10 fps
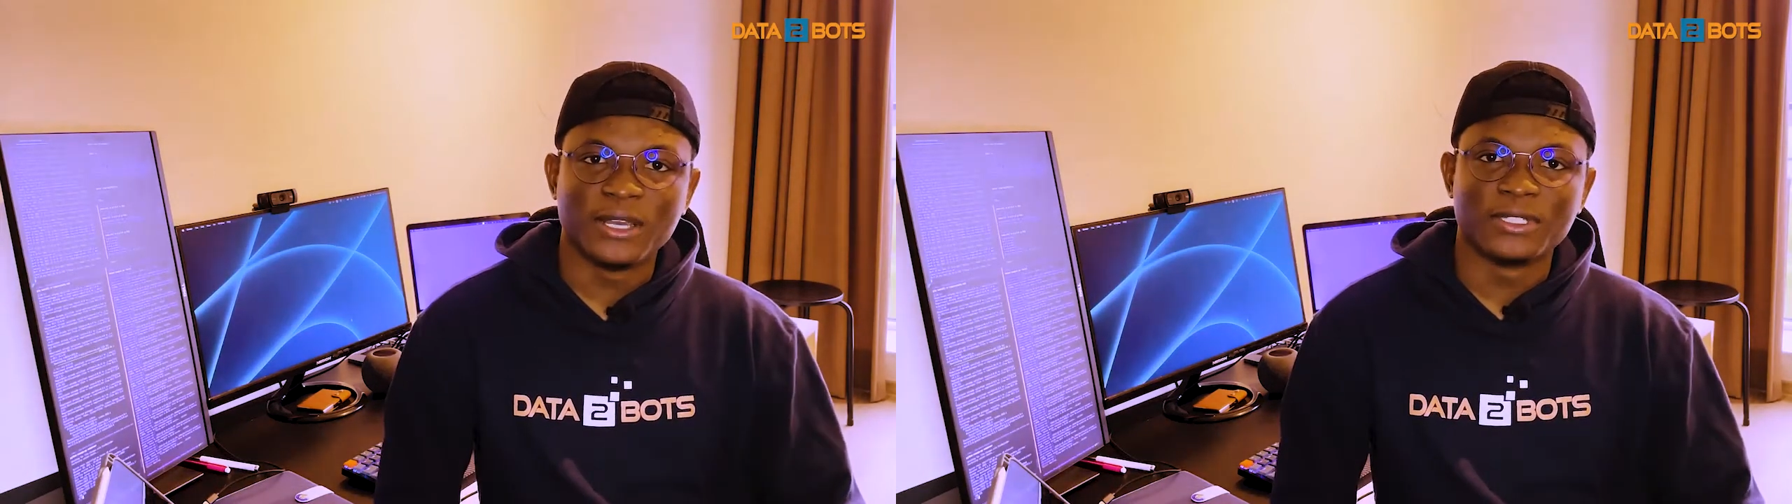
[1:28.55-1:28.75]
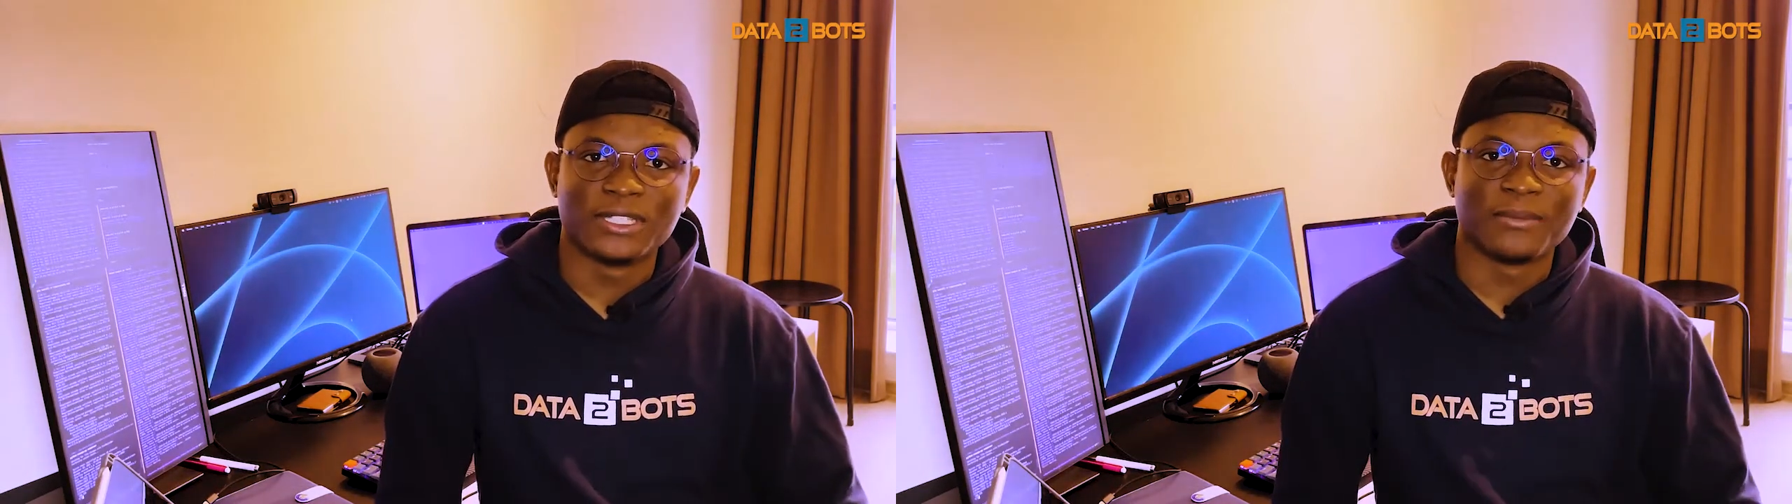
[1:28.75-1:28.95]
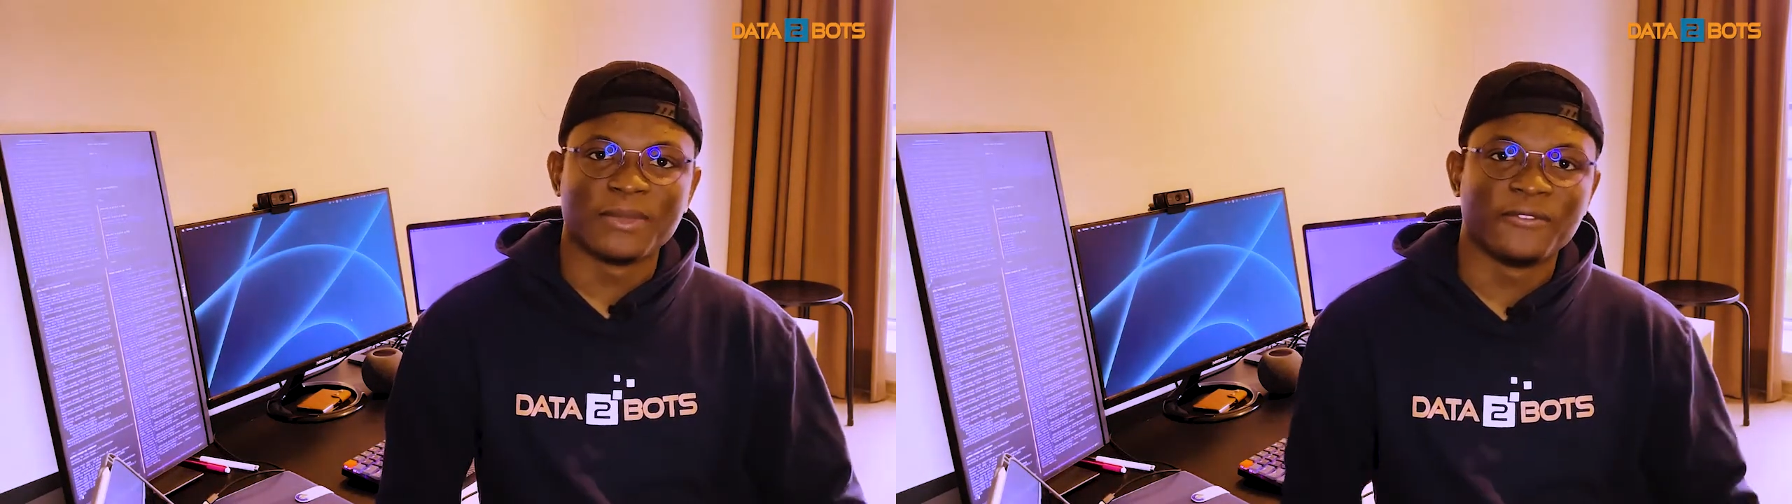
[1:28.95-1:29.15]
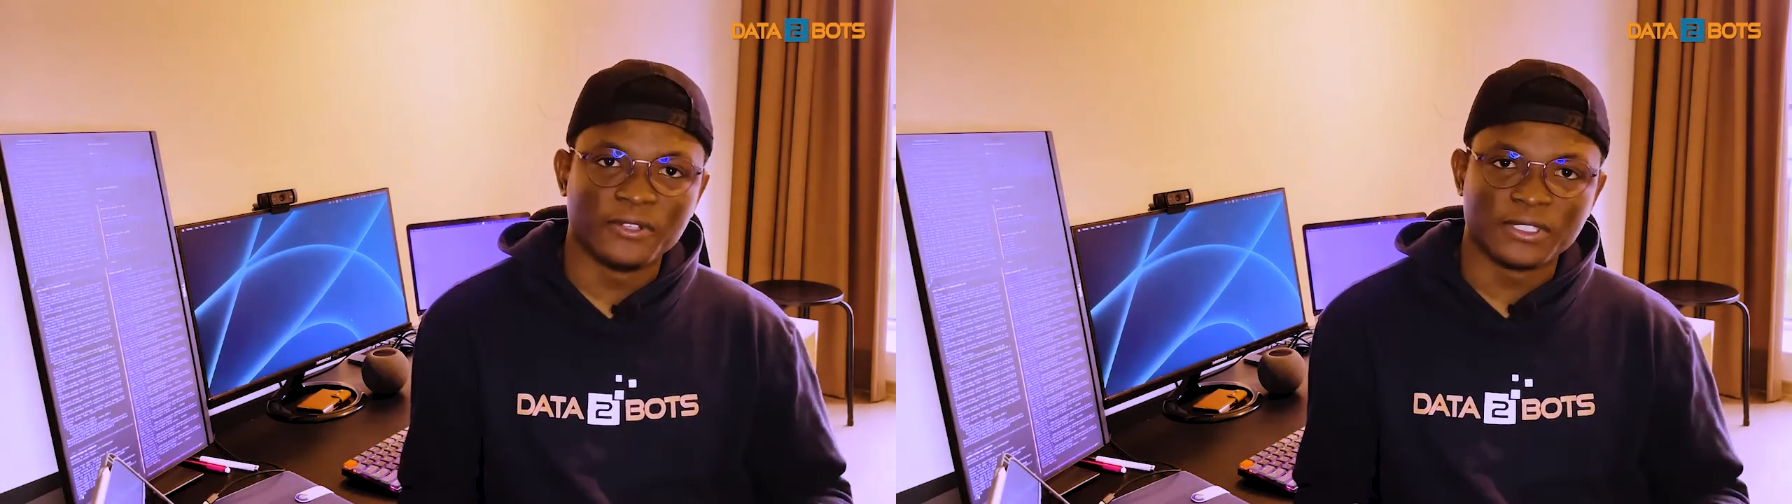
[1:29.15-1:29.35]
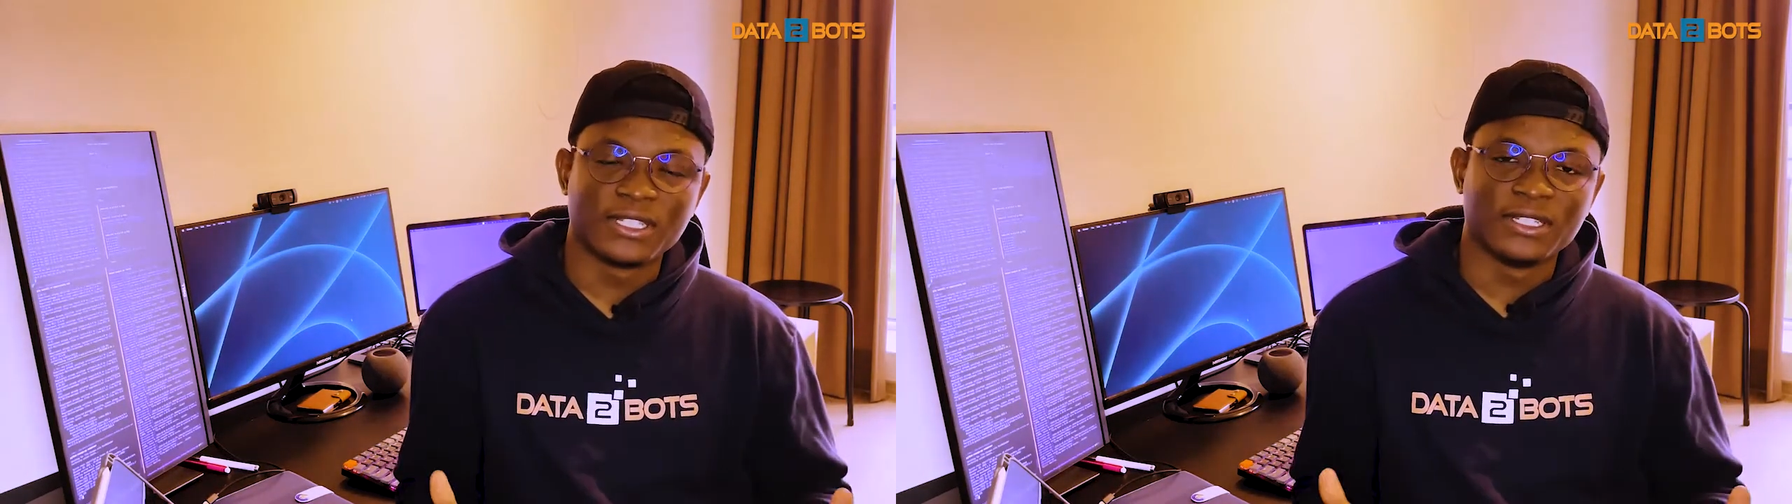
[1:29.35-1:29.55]
That was like my
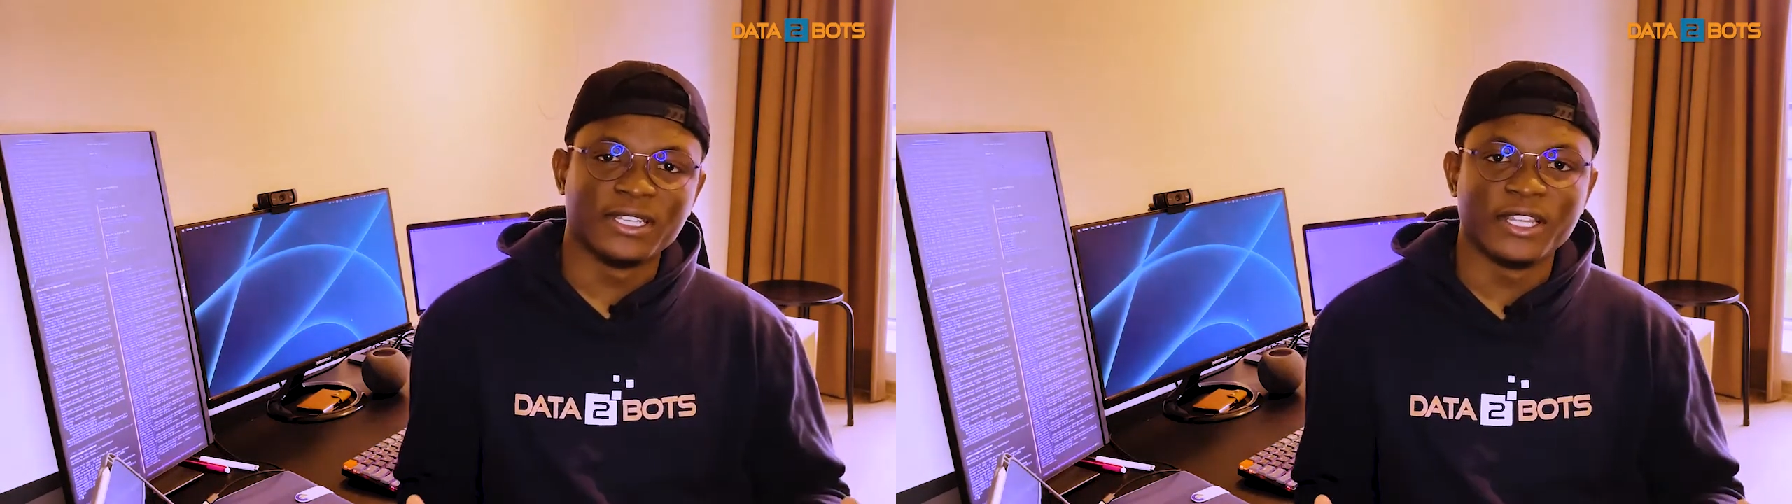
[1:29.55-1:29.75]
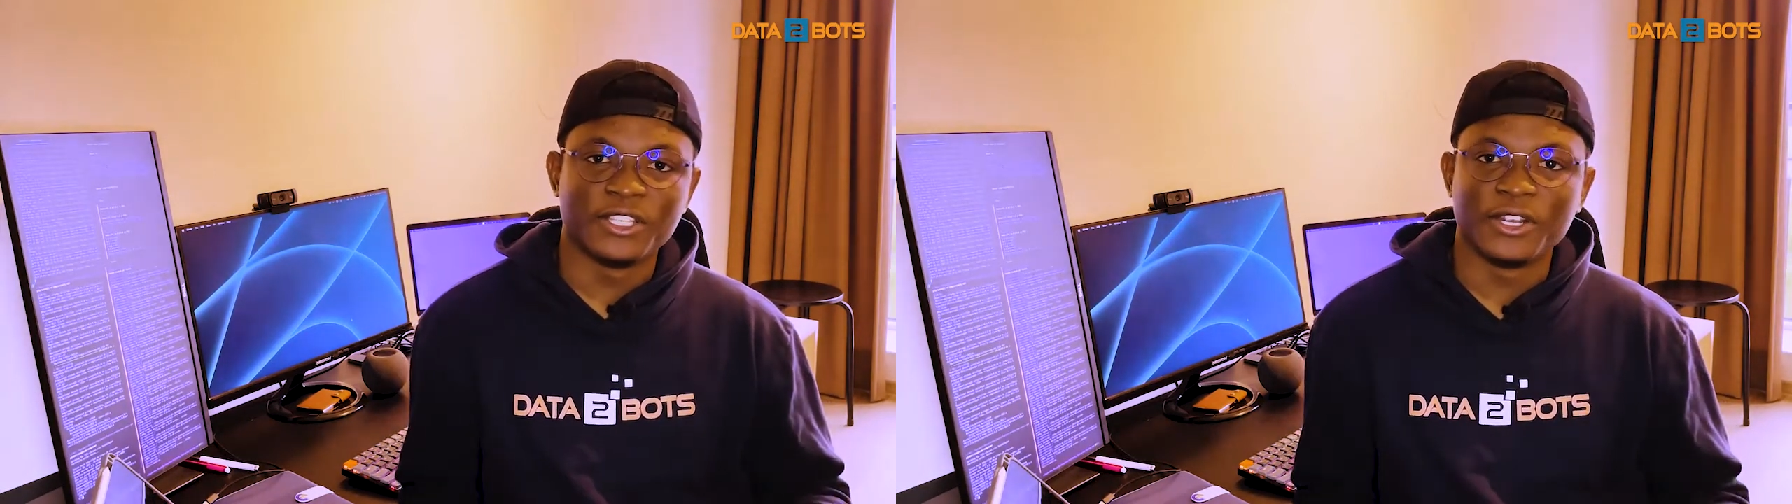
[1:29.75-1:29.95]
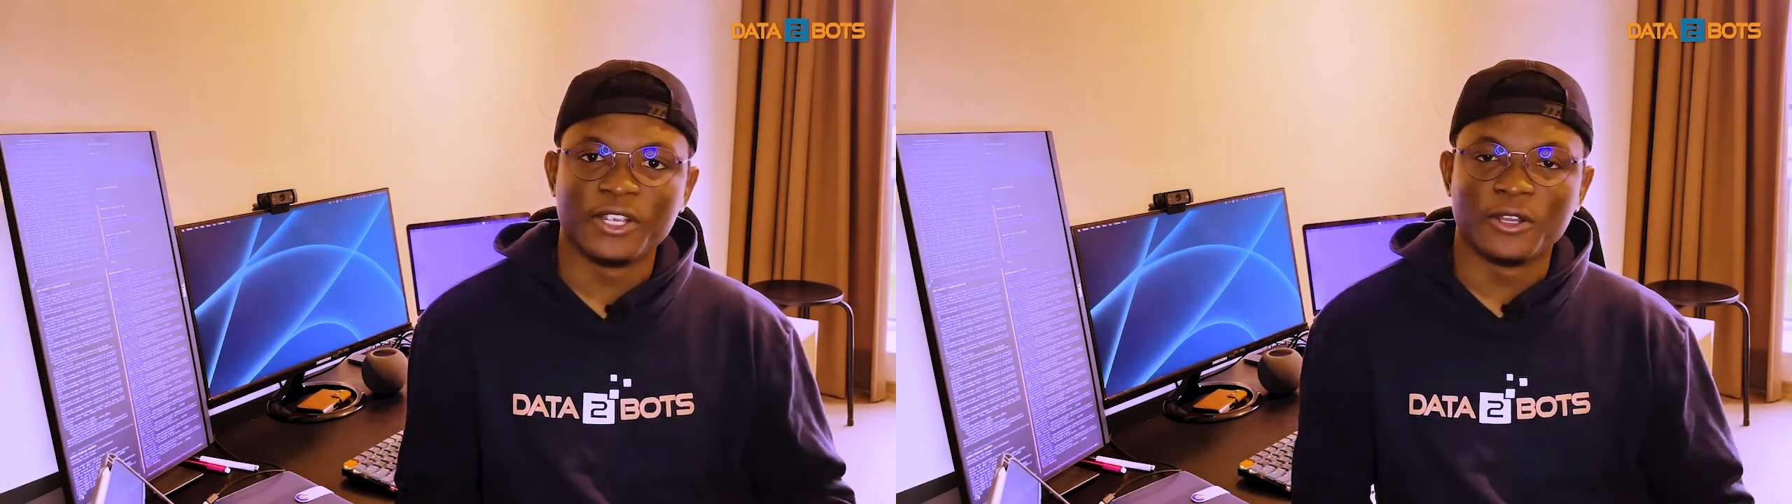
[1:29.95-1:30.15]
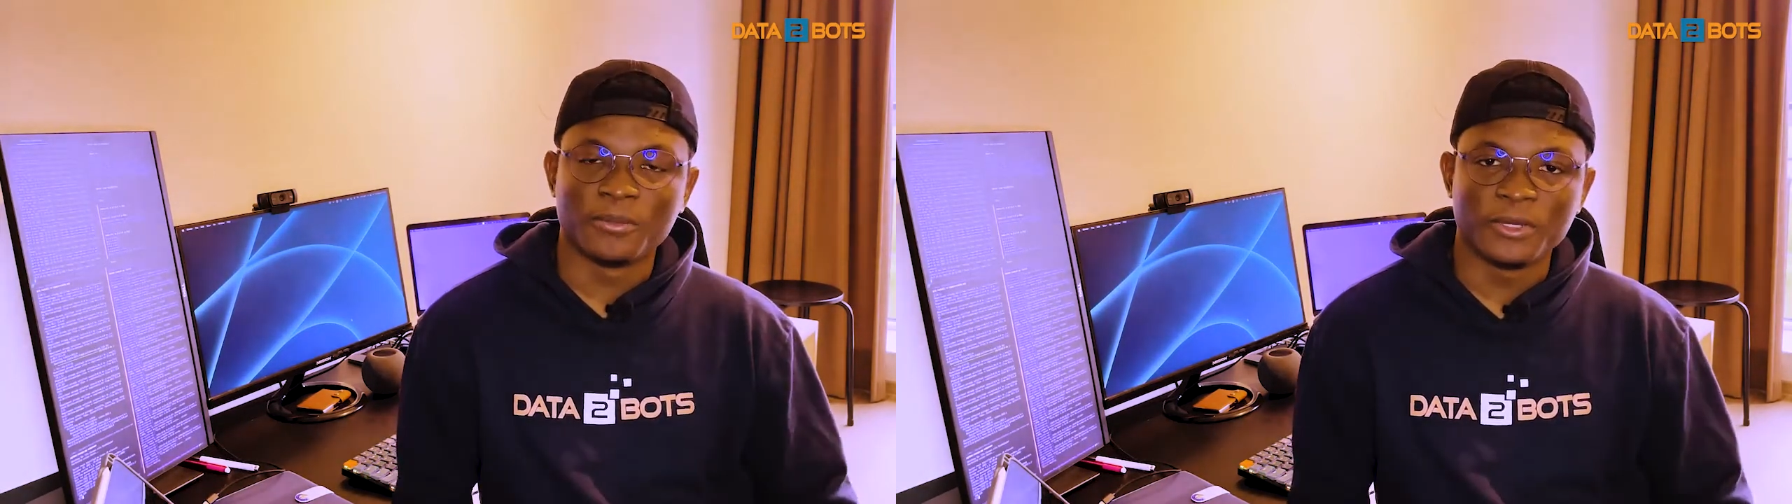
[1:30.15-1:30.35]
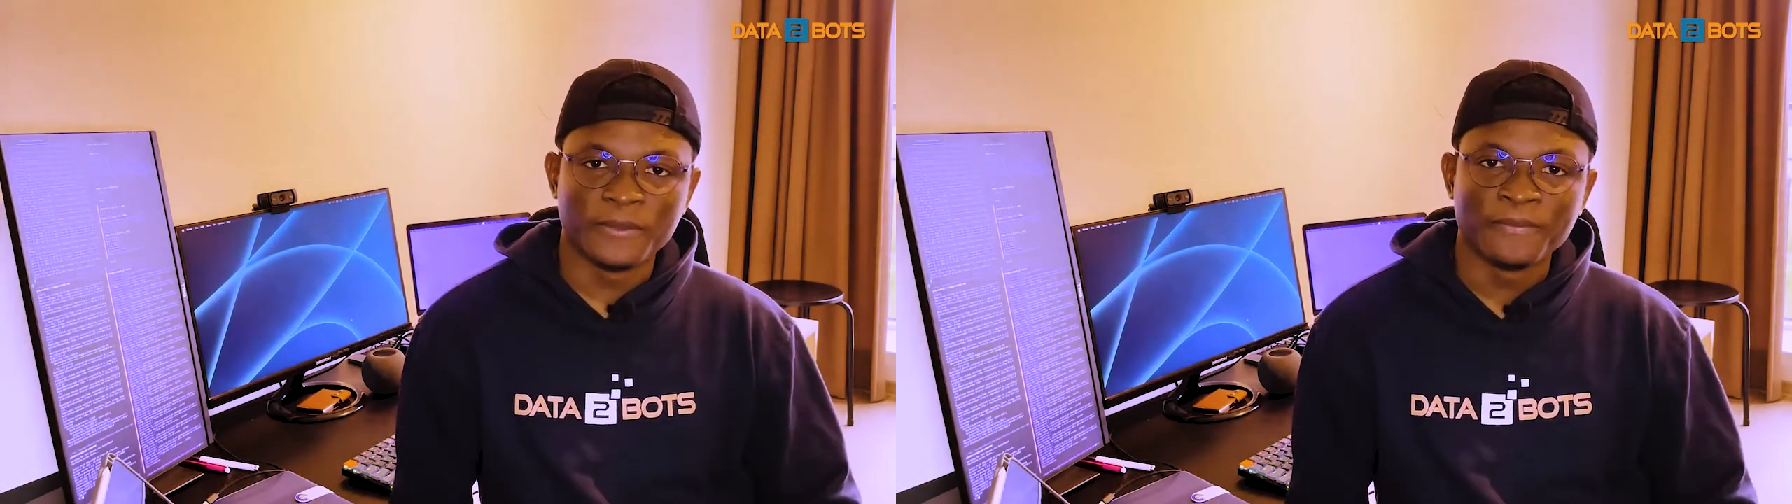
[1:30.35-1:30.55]
first data engineering
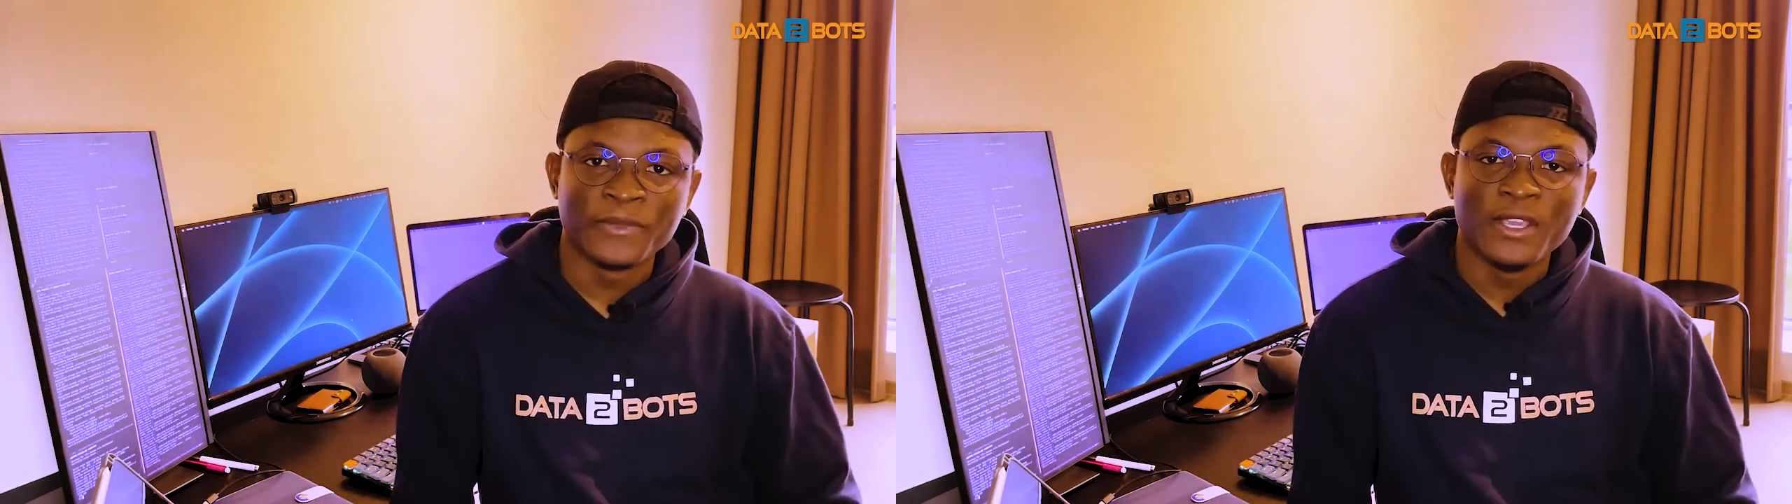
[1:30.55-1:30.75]
company.